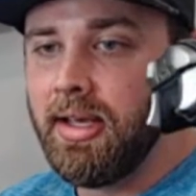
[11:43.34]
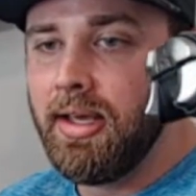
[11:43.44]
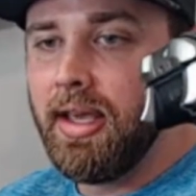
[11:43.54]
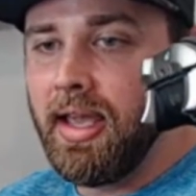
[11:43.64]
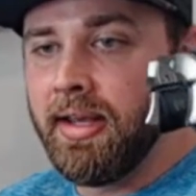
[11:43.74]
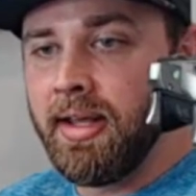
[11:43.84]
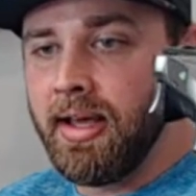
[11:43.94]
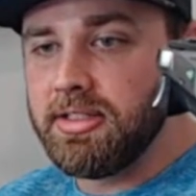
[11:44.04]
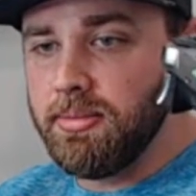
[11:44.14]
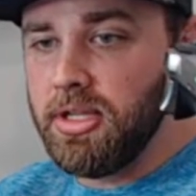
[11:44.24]
and
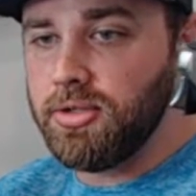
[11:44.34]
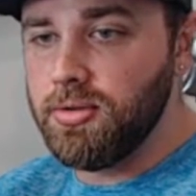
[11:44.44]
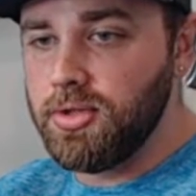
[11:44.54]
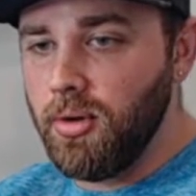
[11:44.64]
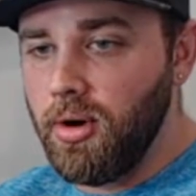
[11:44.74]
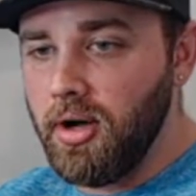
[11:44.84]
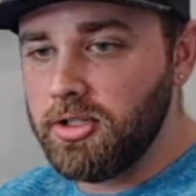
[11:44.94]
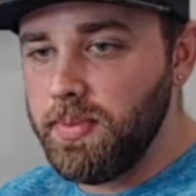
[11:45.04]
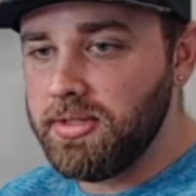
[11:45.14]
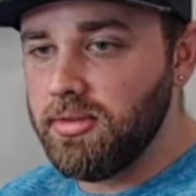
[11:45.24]
some issues go wrong,
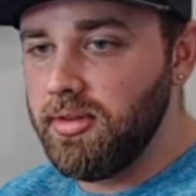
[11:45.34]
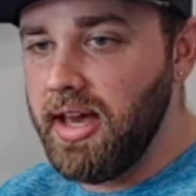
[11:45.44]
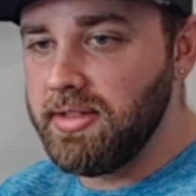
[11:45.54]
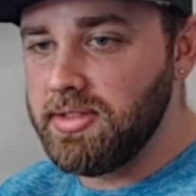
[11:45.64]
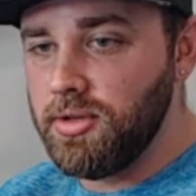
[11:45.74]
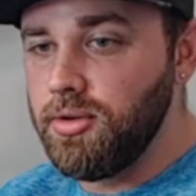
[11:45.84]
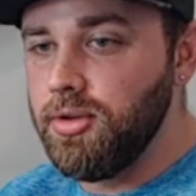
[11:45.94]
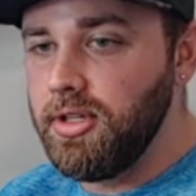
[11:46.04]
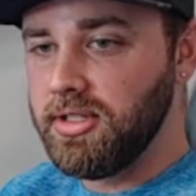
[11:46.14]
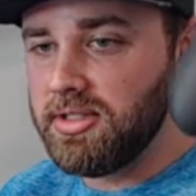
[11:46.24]
especially that soon, you
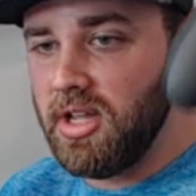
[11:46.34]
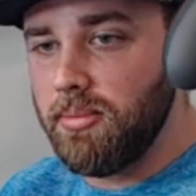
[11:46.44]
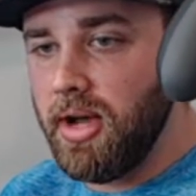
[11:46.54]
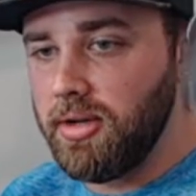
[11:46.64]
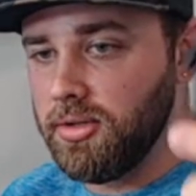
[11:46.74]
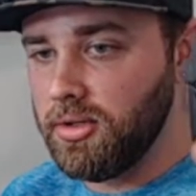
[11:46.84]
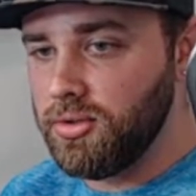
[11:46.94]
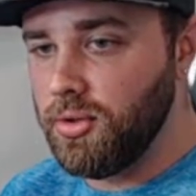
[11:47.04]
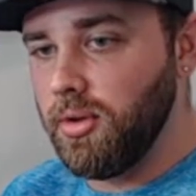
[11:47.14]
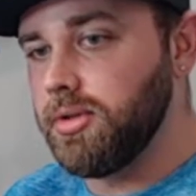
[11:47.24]
need to stand behind your
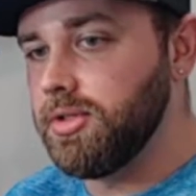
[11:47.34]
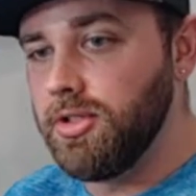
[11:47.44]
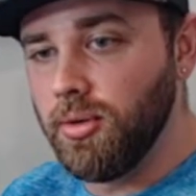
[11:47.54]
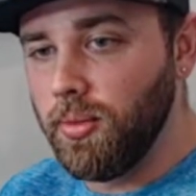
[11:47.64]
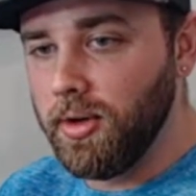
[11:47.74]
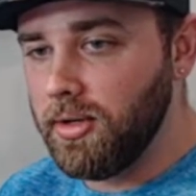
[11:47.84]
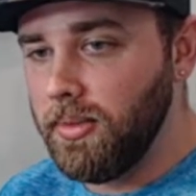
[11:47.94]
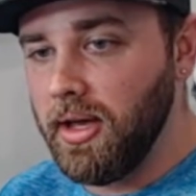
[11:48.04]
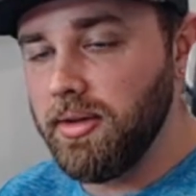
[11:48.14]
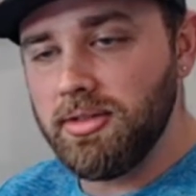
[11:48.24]
controllers and your work,
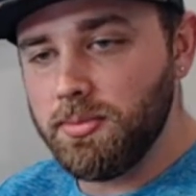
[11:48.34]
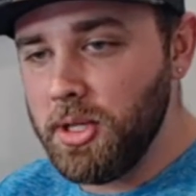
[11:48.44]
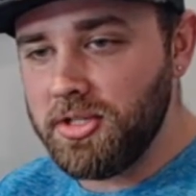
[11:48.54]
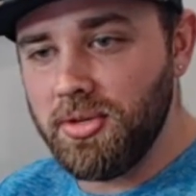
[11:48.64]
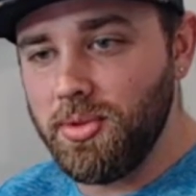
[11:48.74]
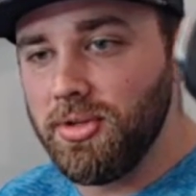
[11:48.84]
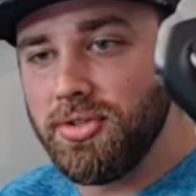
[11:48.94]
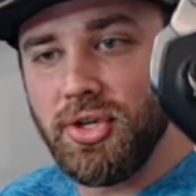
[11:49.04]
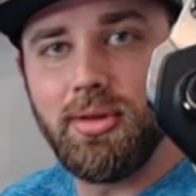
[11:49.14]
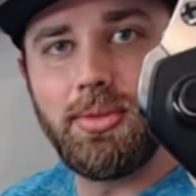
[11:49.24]
man. Especially when you're
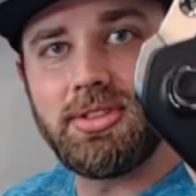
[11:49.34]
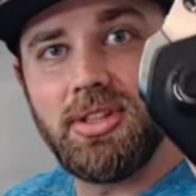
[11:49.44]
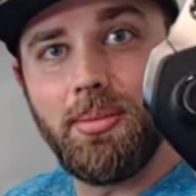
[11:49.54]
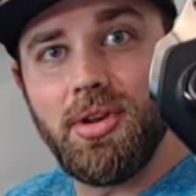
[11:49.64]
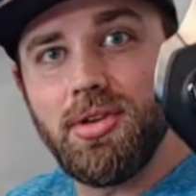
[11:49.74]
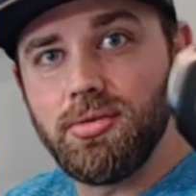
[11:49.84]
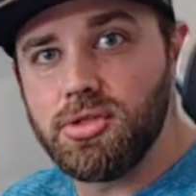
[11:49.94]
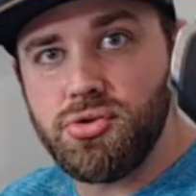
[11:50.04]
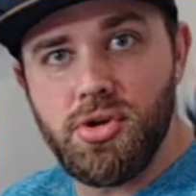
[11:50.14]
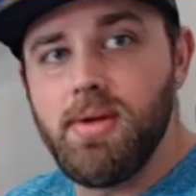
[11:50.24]
dealing with somebody who
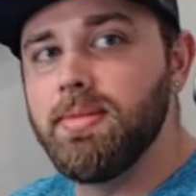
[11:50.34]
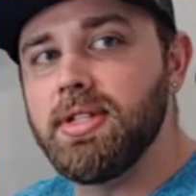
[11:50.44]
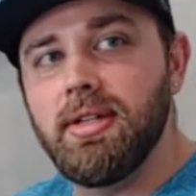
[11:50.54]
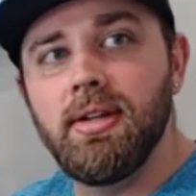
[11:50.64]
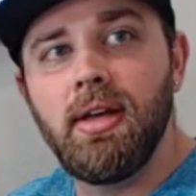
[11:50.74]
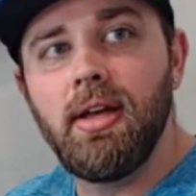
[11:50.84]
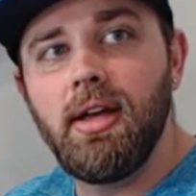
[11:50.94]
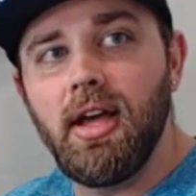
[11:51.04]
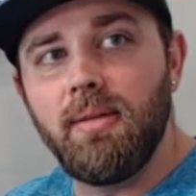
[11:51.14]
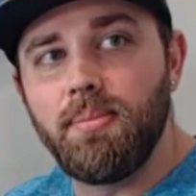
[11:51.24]
streams and
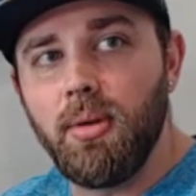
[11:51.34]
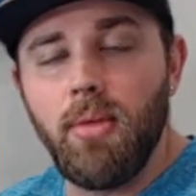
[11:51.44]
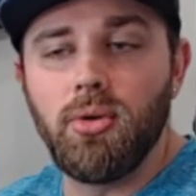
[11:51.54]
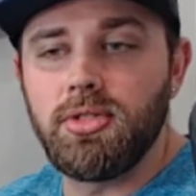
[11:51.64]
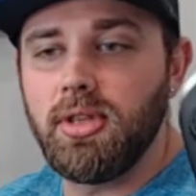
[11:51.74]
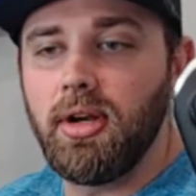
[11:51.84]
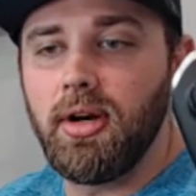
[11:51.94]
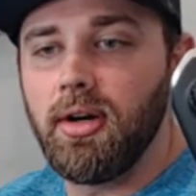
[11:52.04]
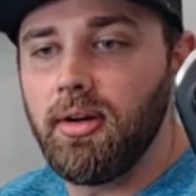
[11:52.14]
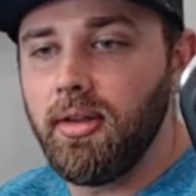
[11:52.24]
promotes
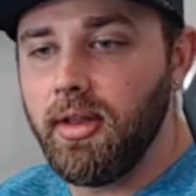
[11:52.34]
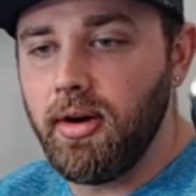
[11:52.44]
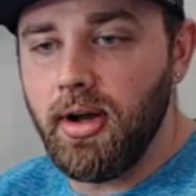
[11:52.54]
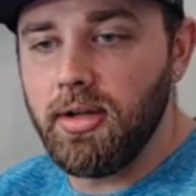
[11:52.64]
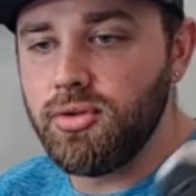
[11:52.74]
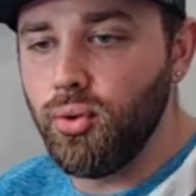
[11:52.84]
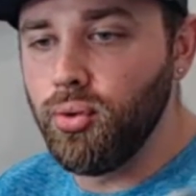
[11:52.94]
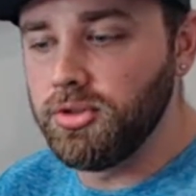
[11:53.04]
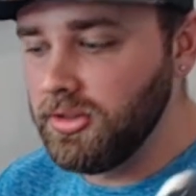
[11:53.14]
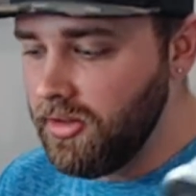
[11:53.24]
their
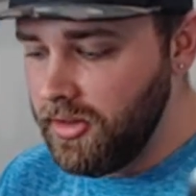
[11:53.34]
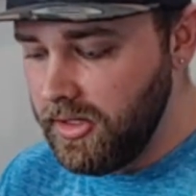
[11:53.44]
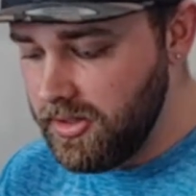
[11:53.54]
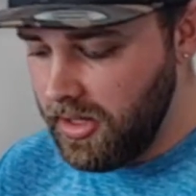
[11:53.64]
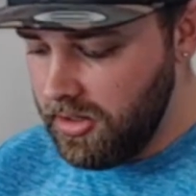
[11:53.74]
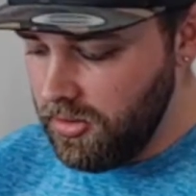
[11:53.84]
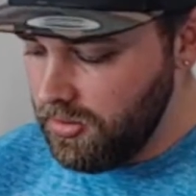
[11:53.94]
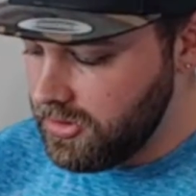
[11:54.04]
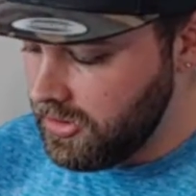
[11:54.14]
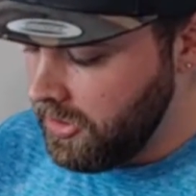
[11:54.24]
tools and the things that they
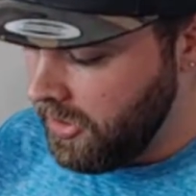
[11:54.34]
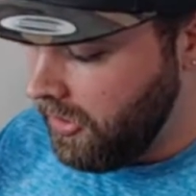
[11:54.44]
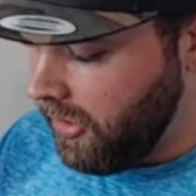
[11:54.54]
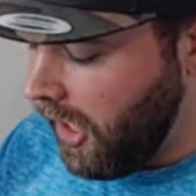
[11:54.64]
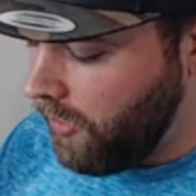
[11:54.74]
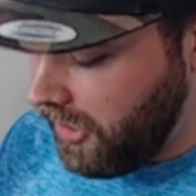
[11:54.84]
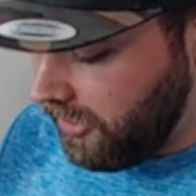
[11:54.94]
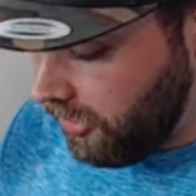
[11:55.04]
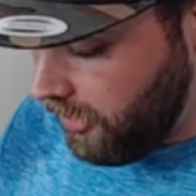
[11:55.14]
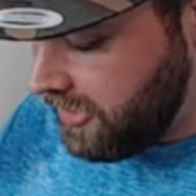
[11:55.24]
use on a
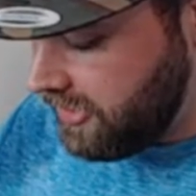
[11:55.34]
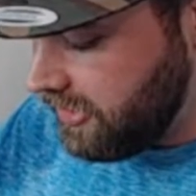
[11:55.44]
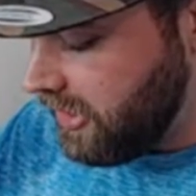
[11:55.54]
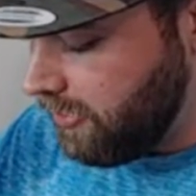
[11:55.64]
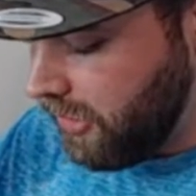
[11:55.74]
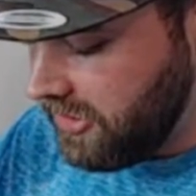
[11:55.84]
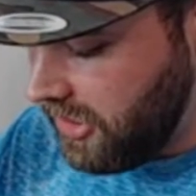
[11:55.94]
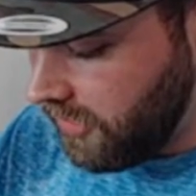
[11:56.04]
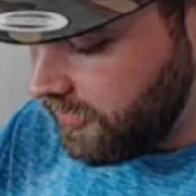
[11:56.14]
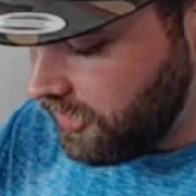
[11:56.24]
regular basis like
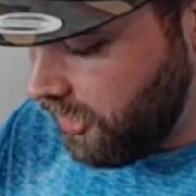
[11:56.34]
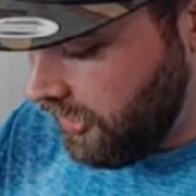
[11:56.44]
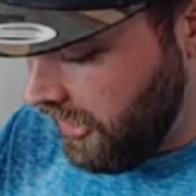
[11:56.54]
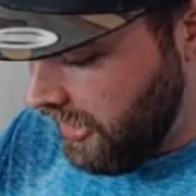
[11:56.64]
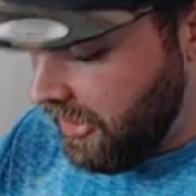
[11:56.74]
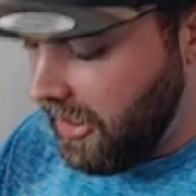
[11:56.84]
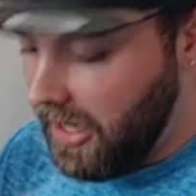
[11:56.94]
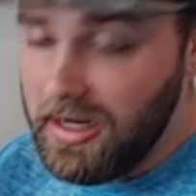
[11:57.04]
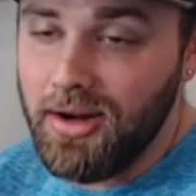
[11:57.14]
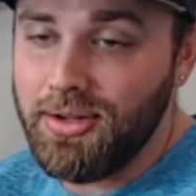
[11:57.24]
myself. So
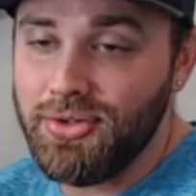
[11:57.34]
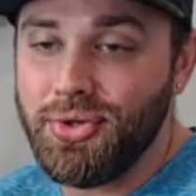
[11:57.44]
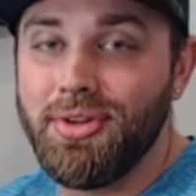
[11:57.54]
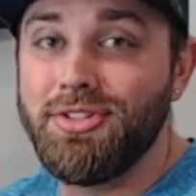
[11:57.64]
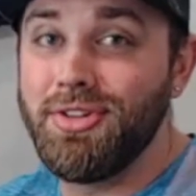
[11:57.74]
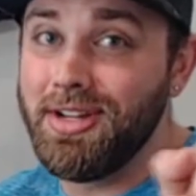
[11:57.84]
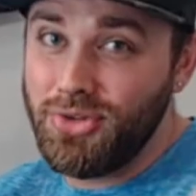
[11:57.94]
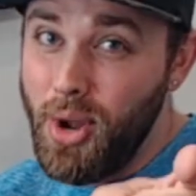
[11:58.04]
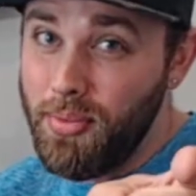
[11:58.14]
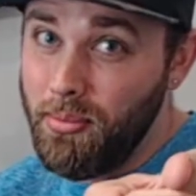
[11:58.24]
Iconic controllers, you guys
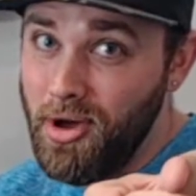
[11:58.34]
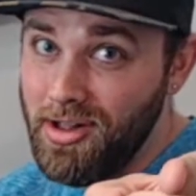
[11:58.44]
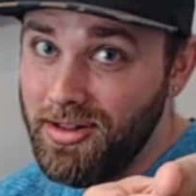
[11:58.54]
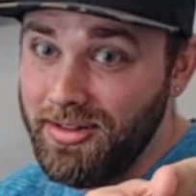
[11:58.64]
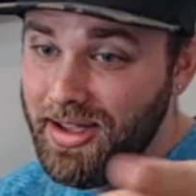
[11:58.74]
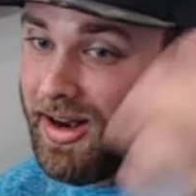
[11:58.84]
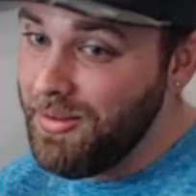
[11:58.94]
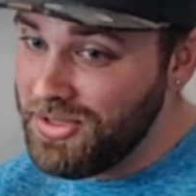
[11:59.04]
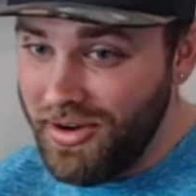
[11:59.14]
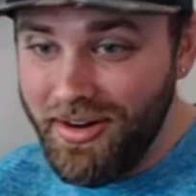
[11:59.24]
dropped the ball, and
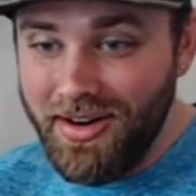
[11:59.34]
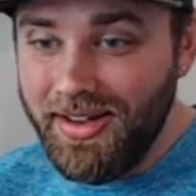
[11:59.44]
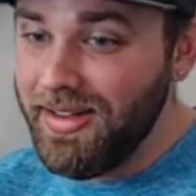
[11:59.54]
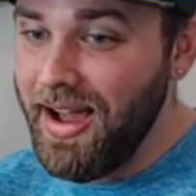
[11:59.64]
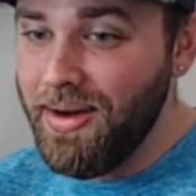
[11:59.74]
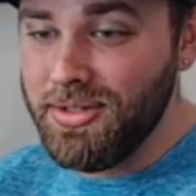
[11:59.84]
I'm sorry. I was